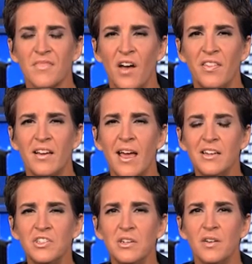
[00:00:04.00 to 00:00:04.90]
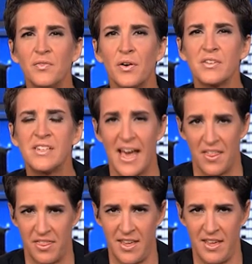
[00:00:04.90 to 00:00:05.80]
On the occasion of her
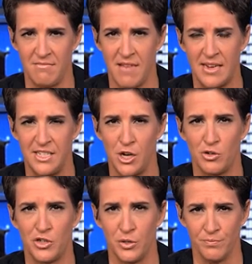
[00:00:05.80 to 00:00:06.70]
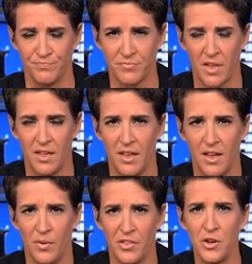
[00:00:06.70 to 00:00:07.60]
death in 1902,
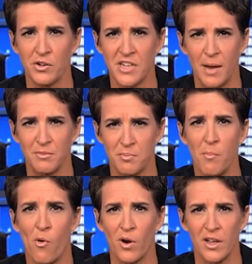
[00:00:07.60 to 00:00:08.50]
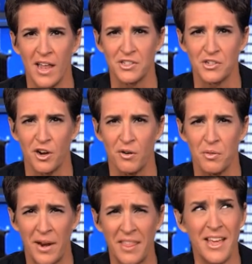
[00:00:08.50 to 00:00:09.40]
when the New York Times memorialized her
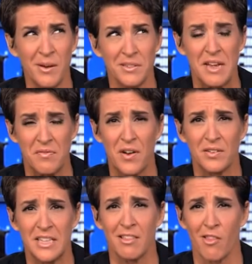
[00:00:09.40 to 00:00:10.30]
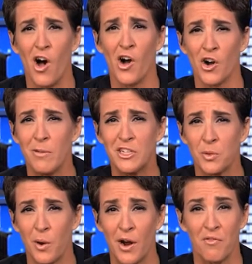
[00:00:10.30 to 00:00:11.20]
with what I think was a fairly long
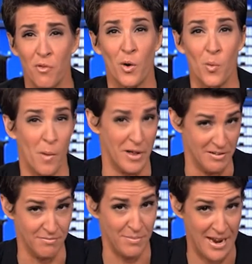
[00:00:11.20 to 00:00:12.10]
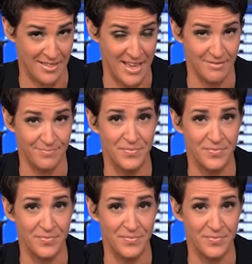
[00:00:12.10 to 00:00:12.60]
obituary for a woman back then,